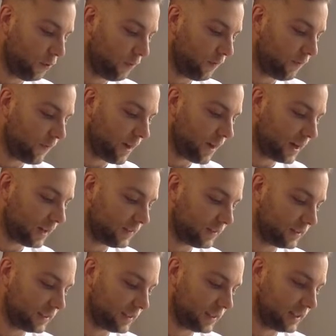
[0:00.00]
5,
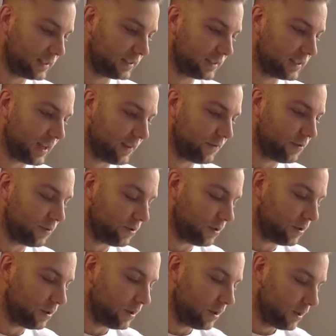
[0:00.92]
6,
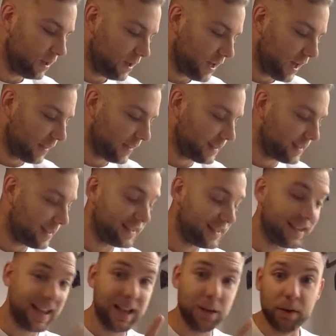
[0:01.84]
7, and then
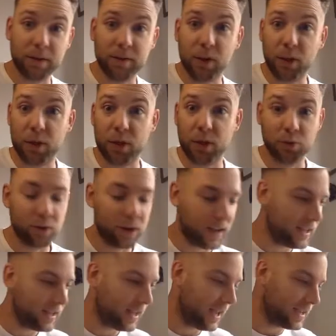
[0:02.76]
see whether
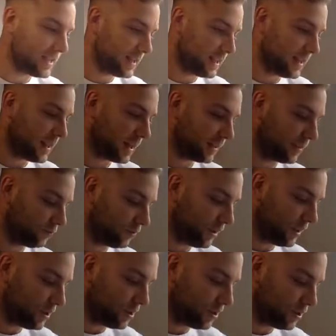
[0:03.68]
3 is in that
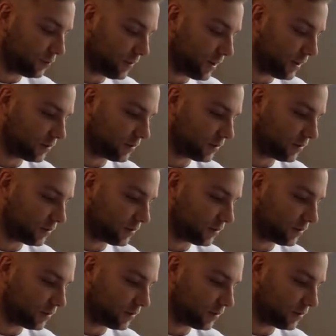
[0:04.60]
region as well.